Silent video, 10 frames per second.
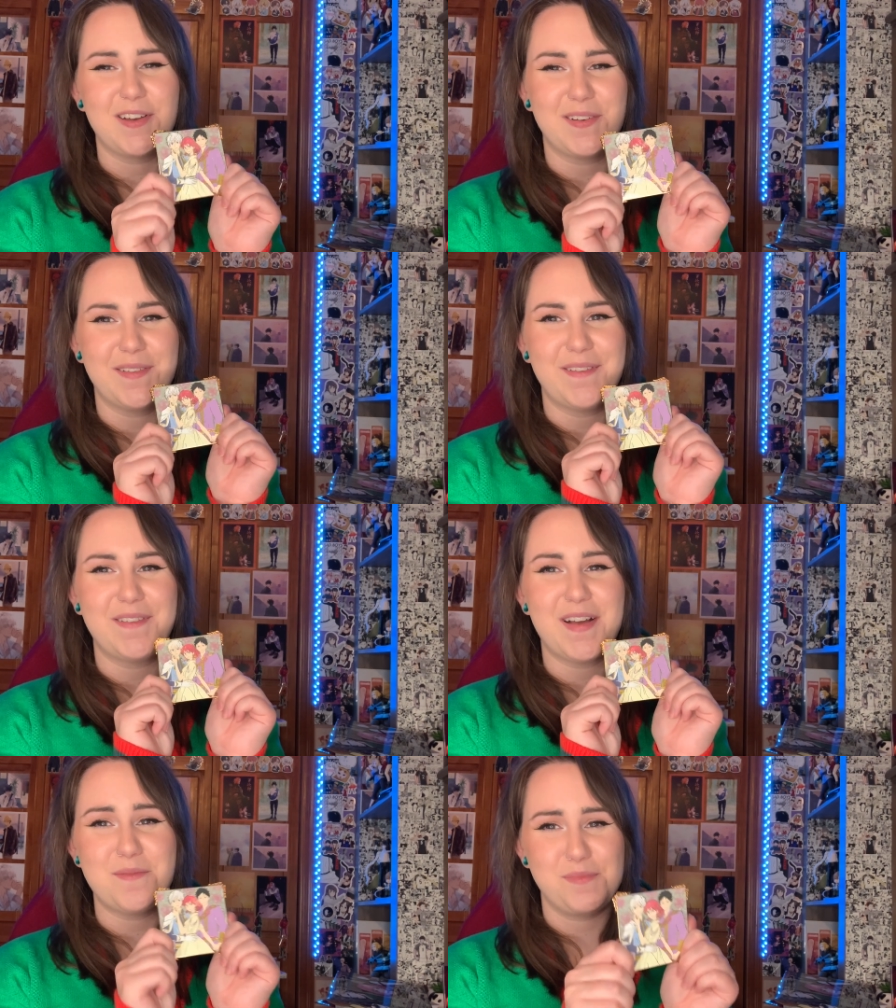
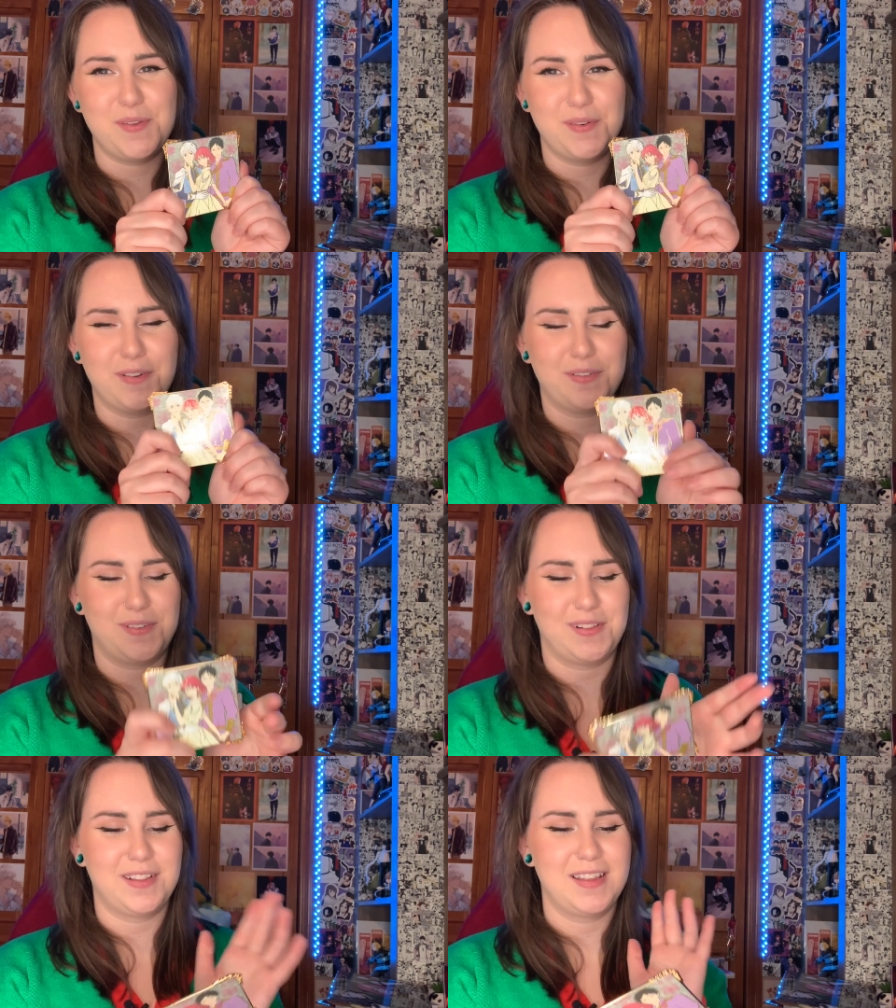so
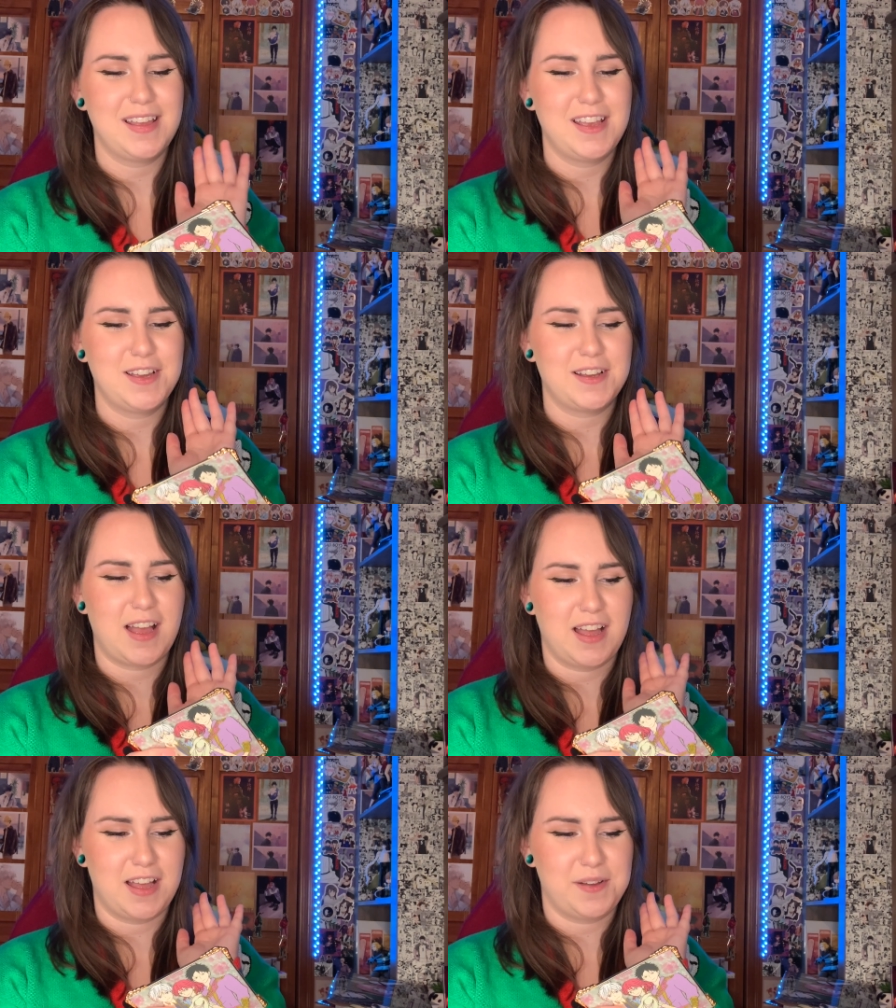beautiful.
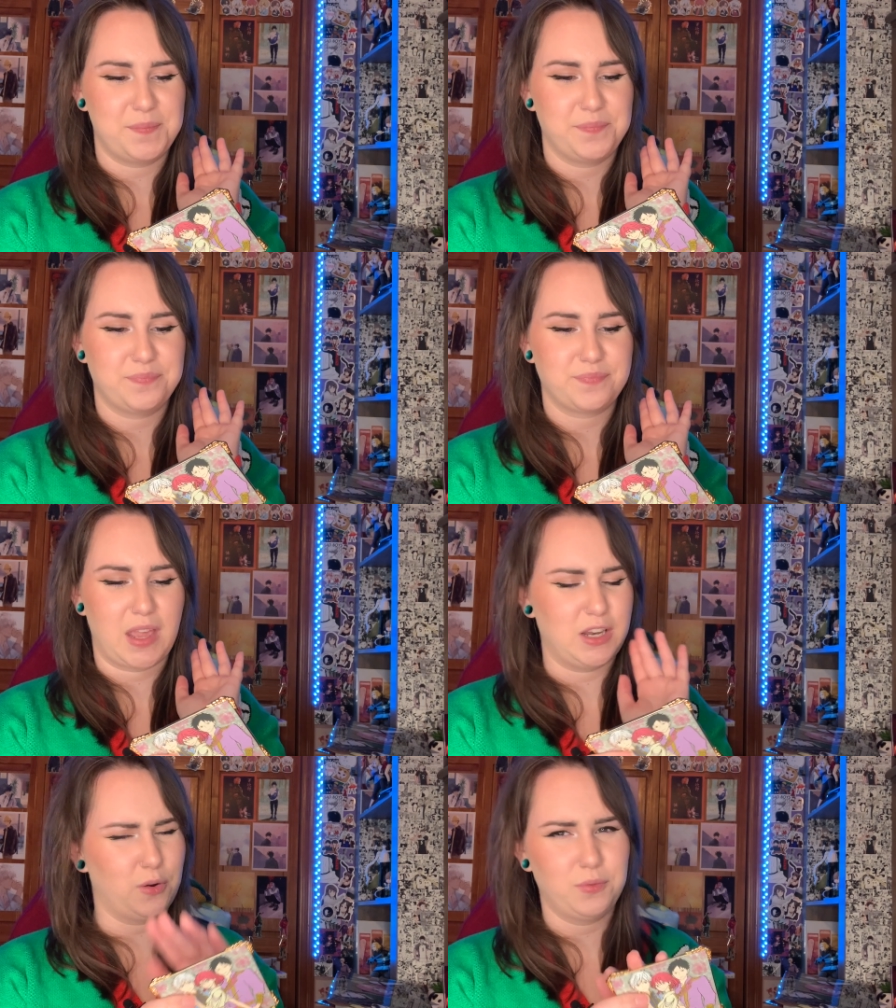Um,
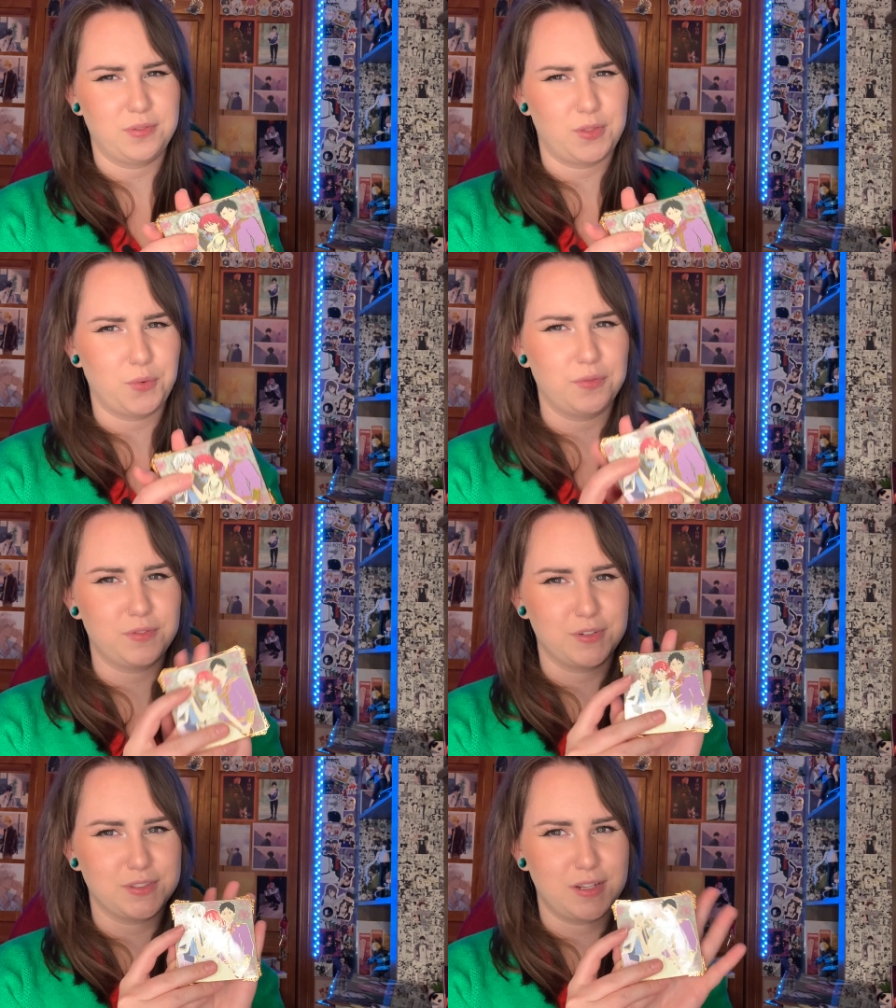I don't know
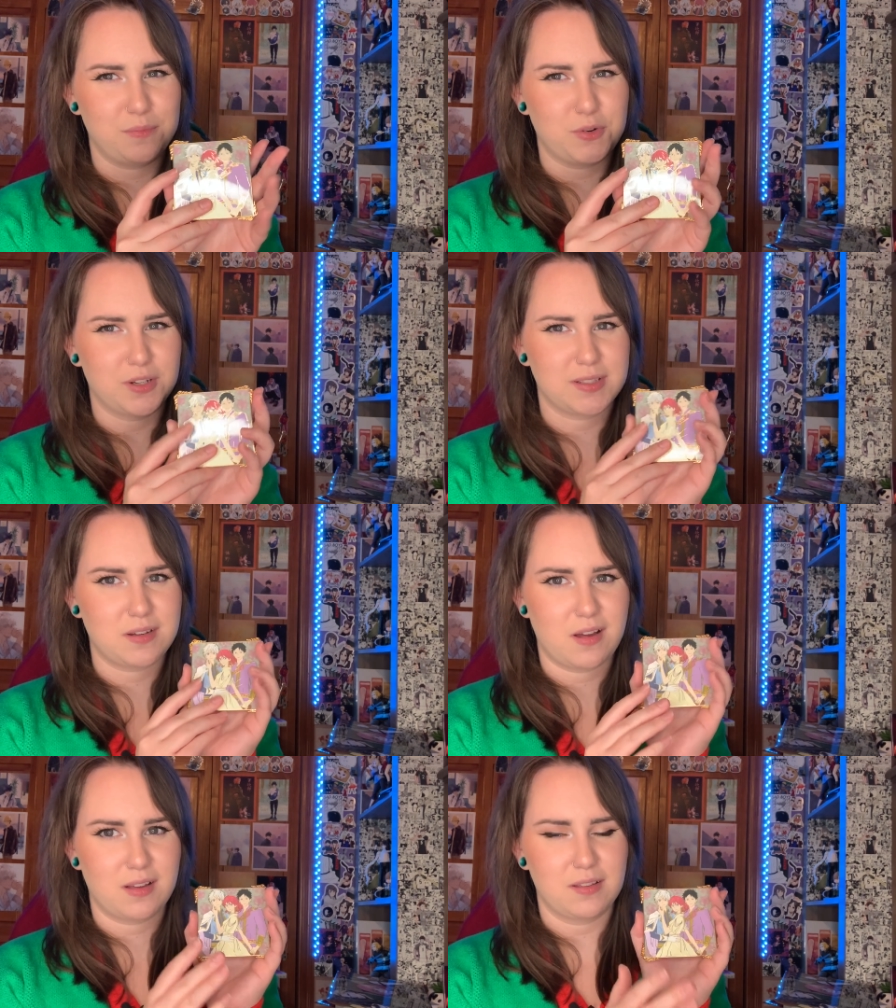if there's any more in
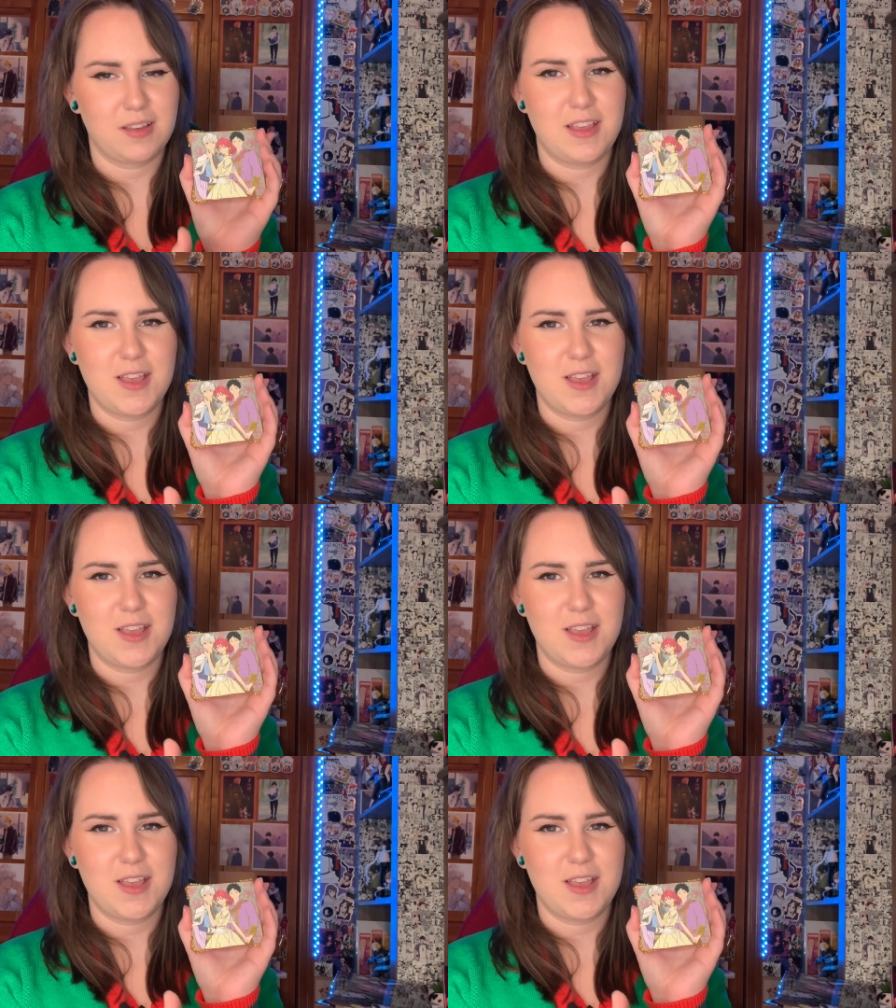stock